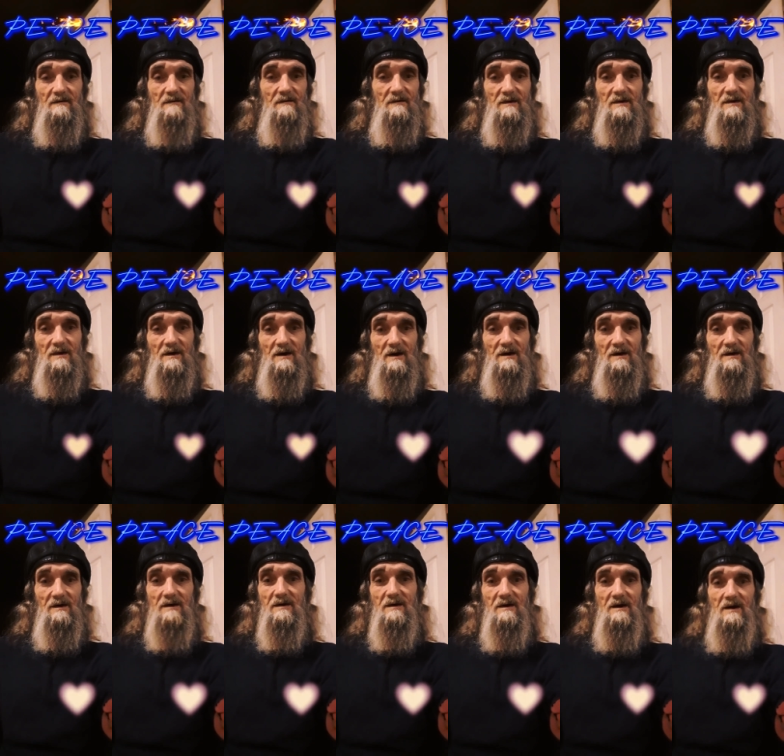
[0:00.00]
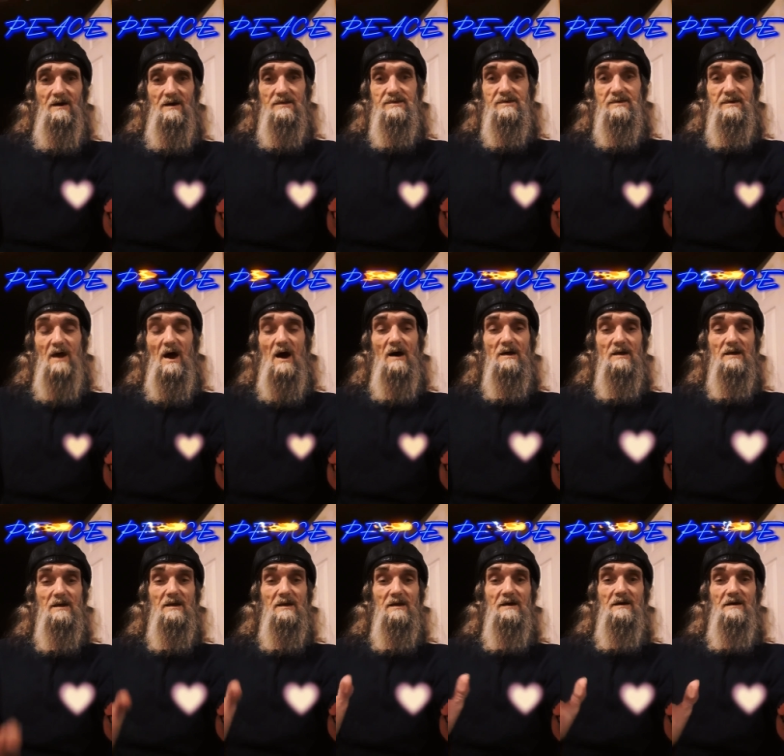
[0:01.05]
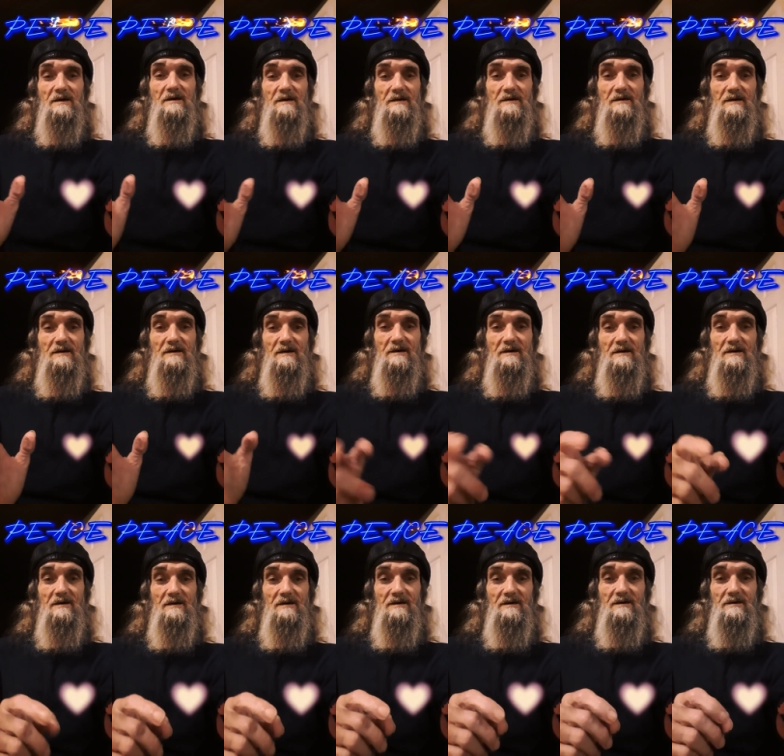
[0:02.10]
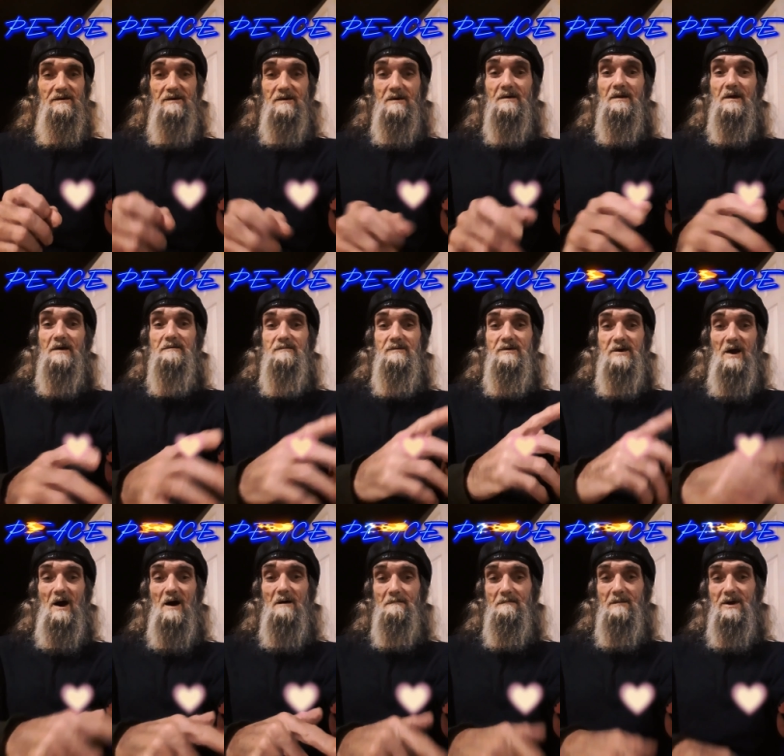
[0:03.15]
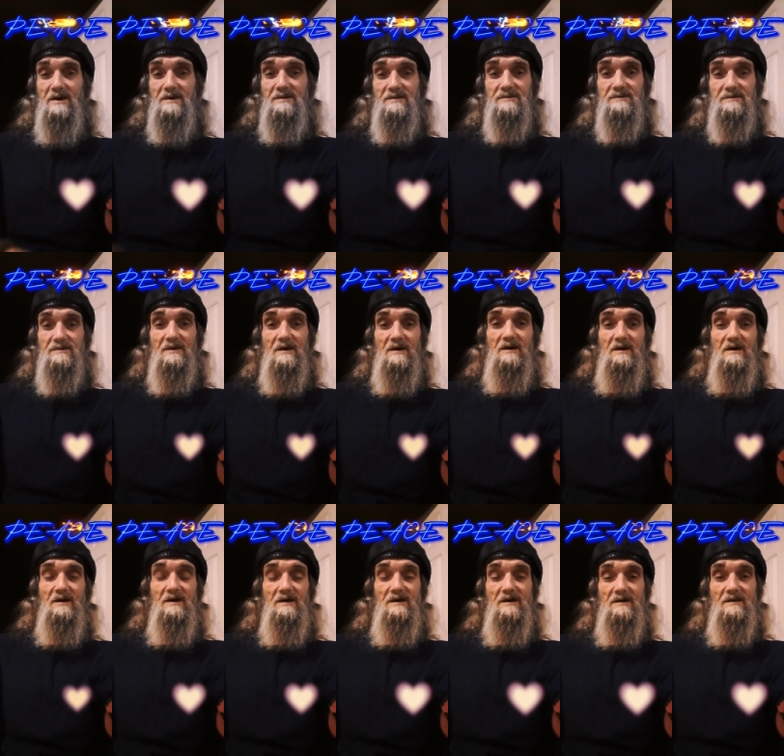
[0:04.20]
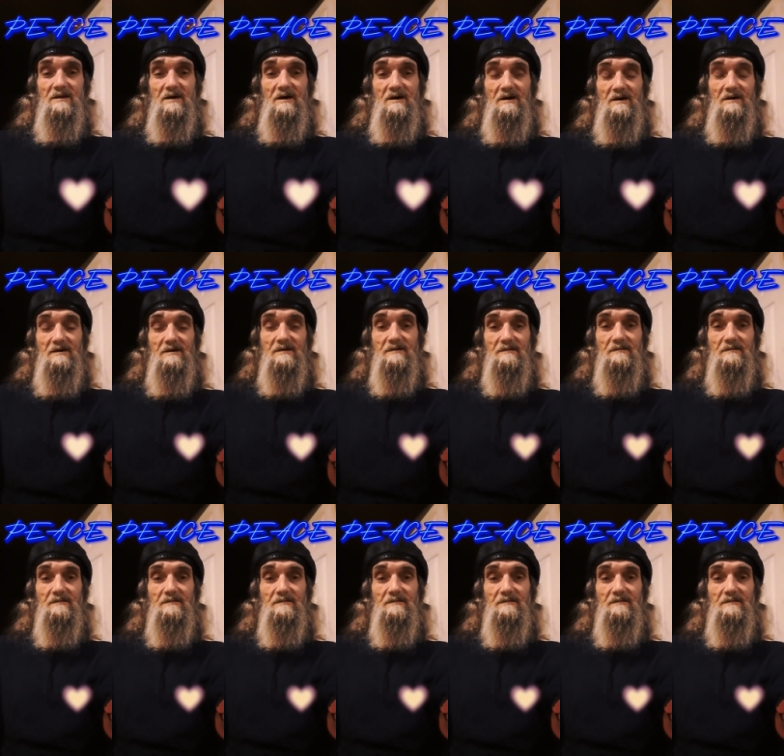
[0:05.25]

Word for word: Well, uh, it's not. You can leave your comments and uh,